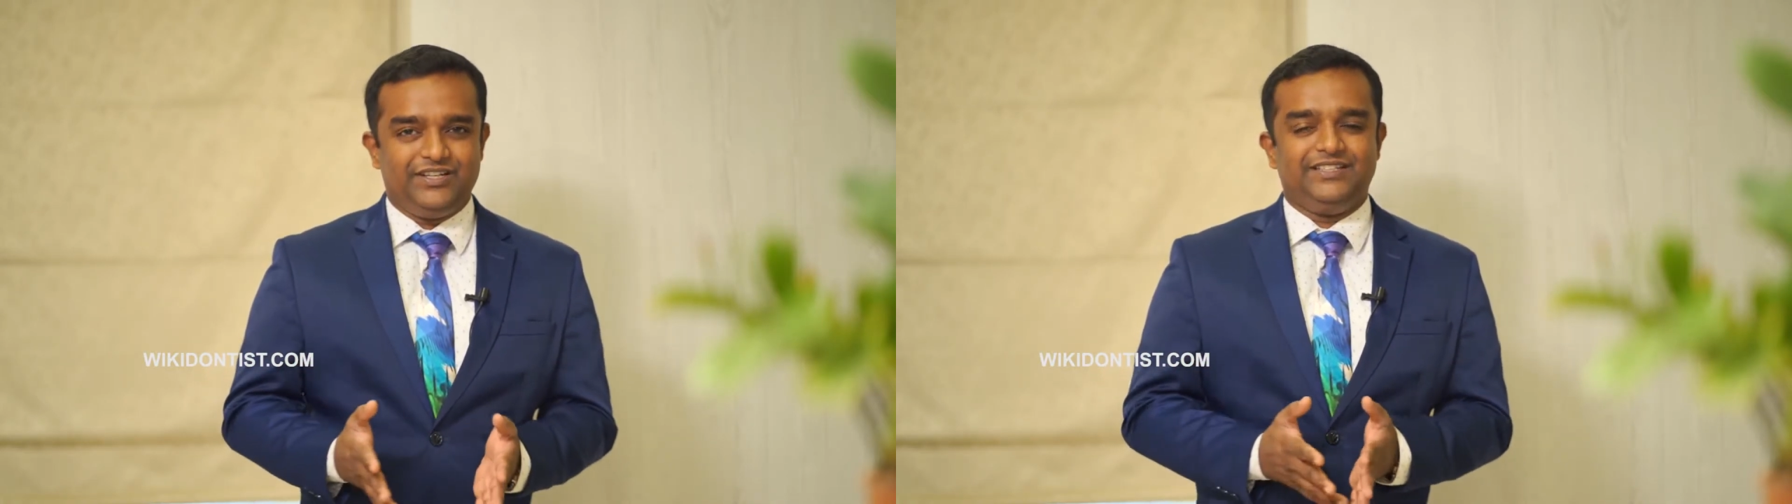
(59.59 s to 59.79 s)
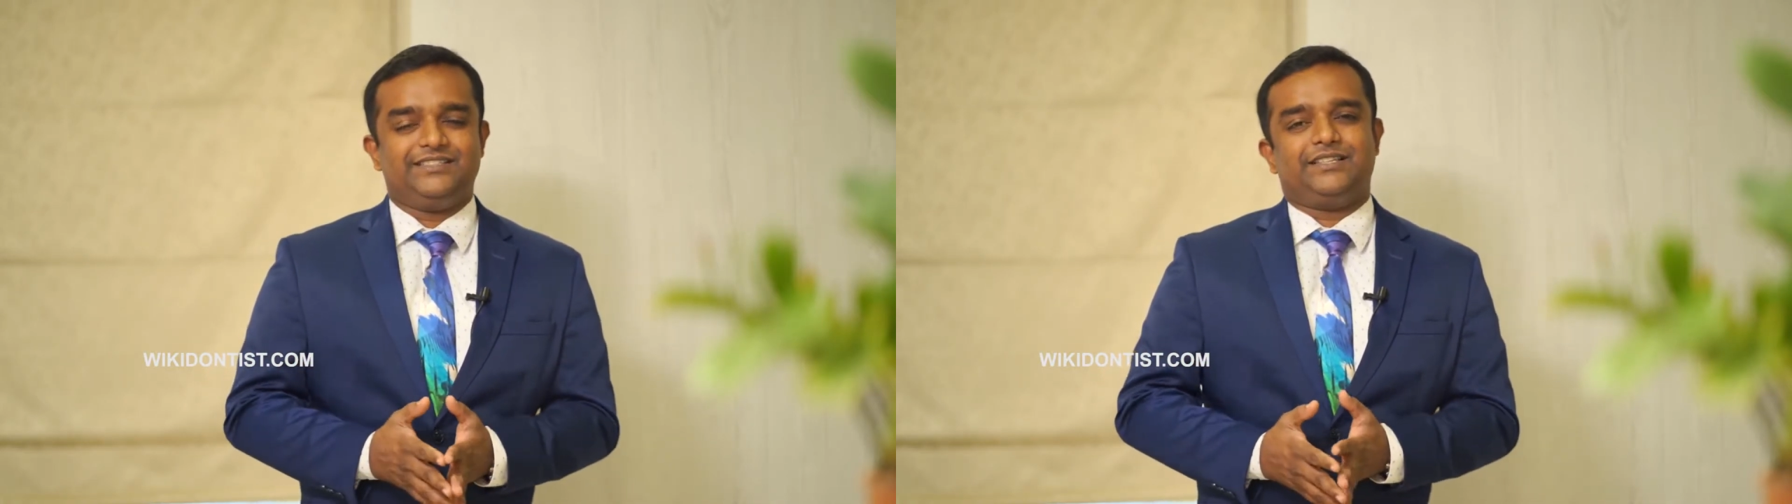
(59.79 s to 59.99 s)

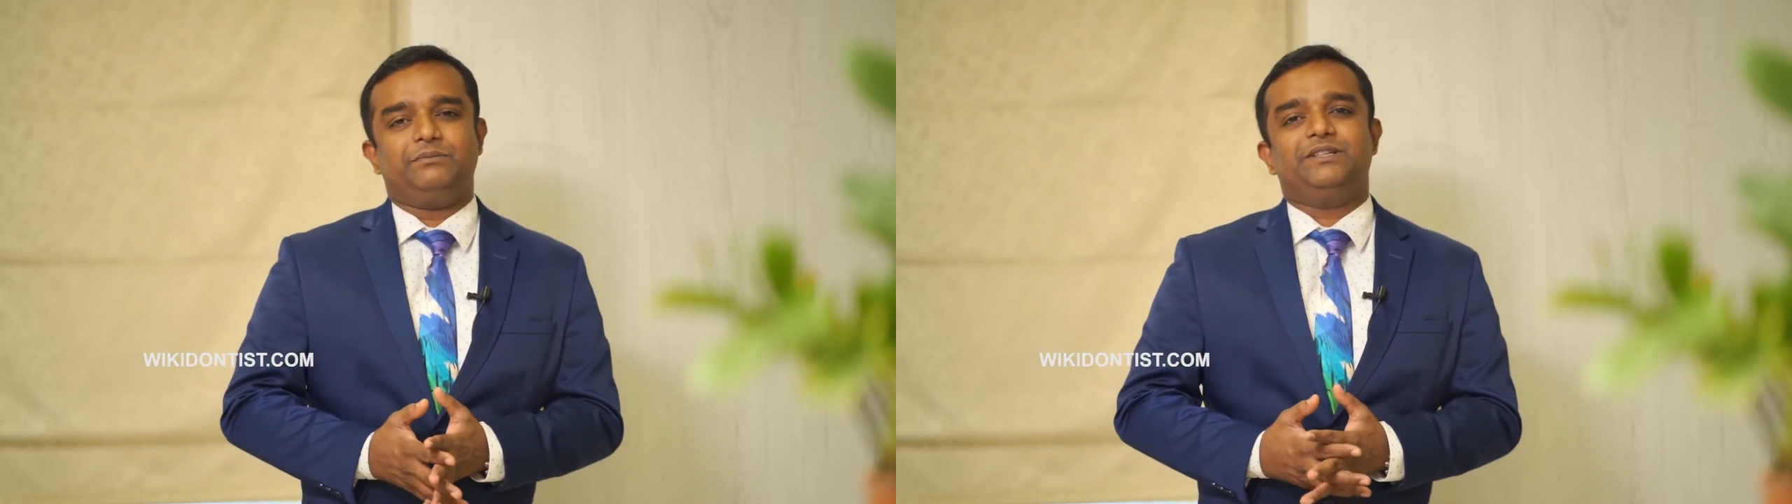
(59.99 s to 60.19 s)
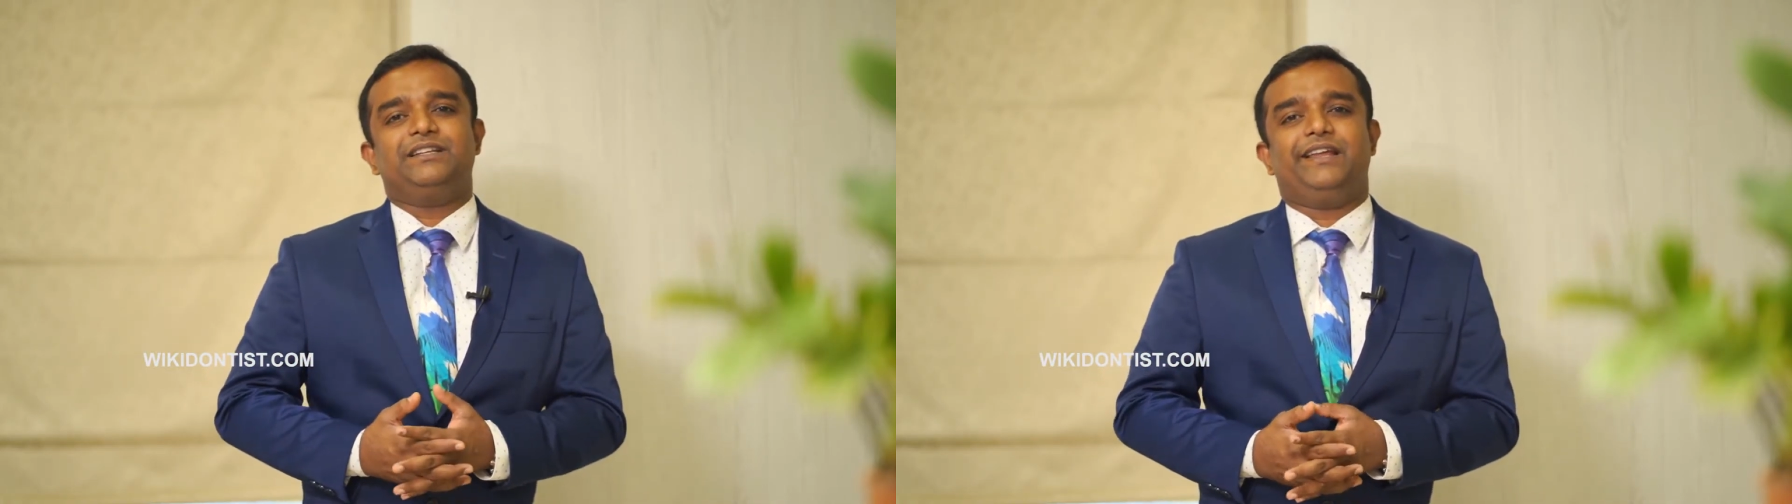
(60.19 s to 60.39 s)
it's
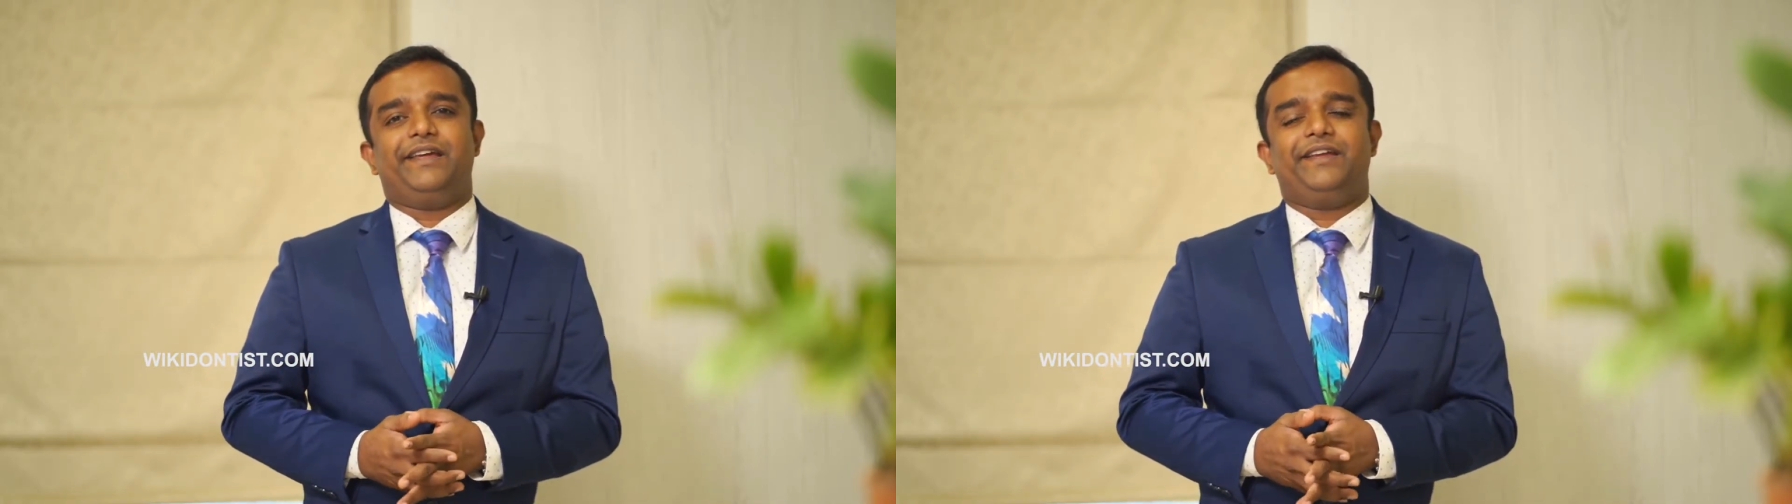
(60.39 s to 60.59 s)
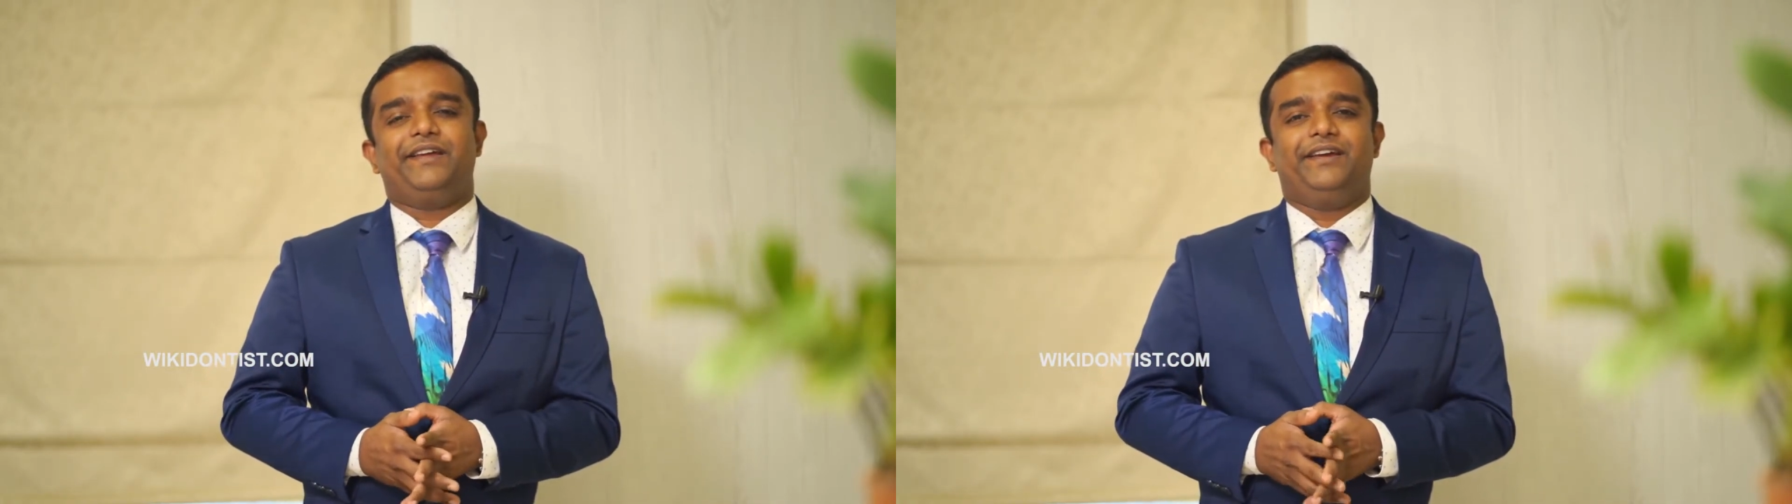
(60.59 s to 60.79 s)
something
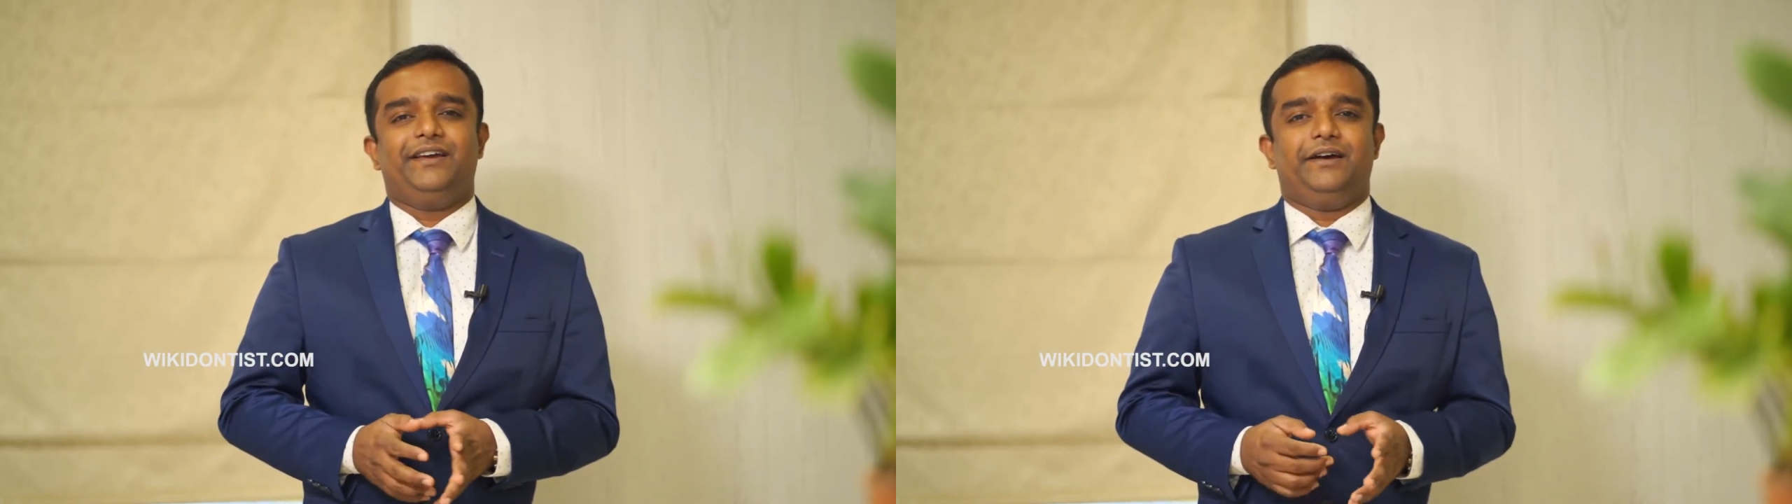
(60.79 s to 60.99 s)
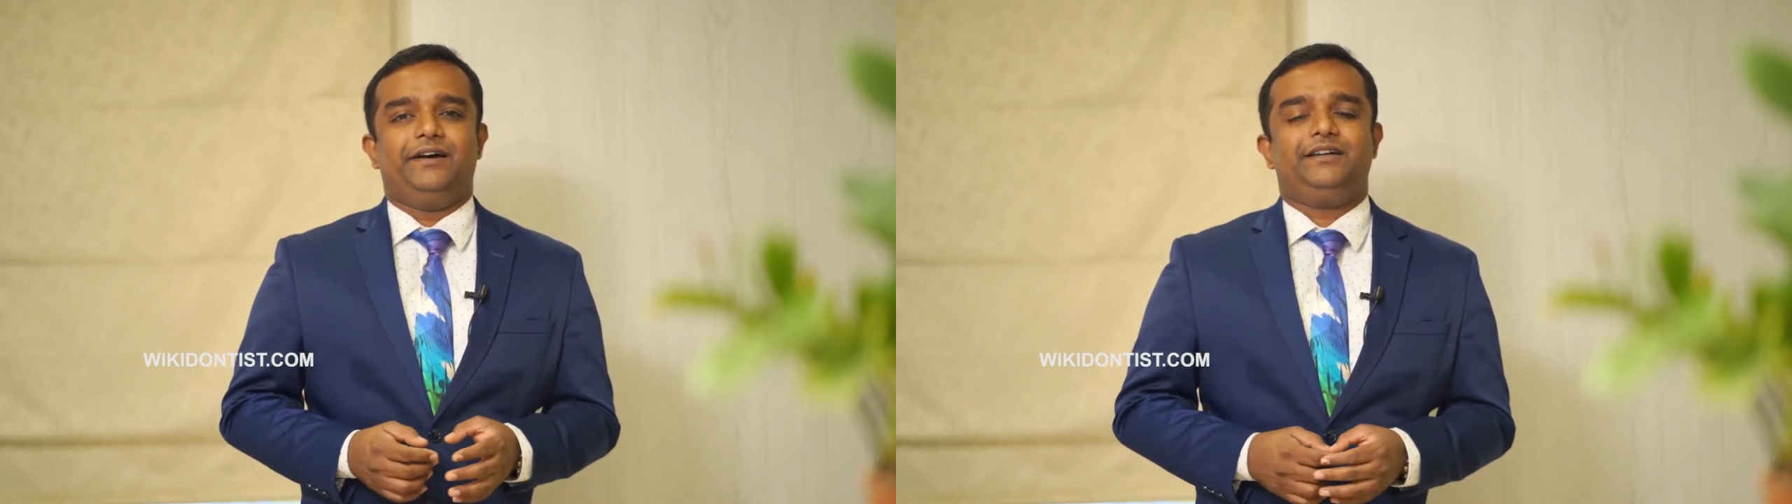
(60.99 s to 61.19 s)
like
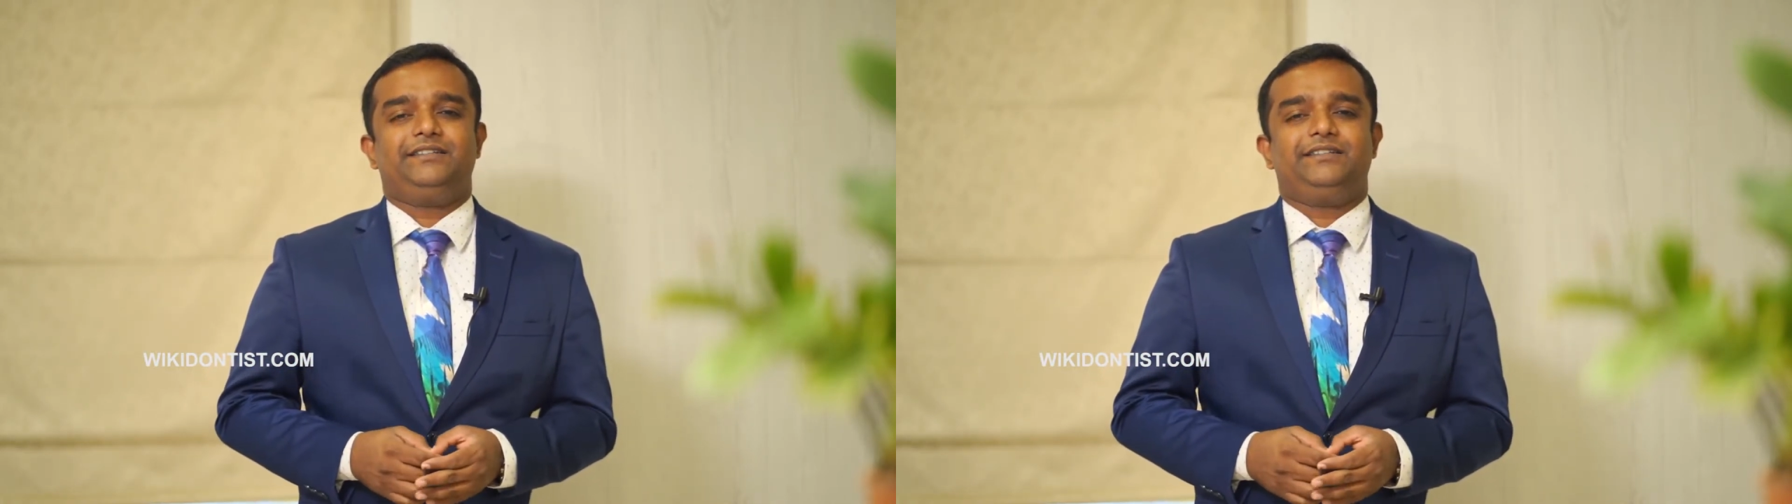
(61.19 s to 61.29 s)
a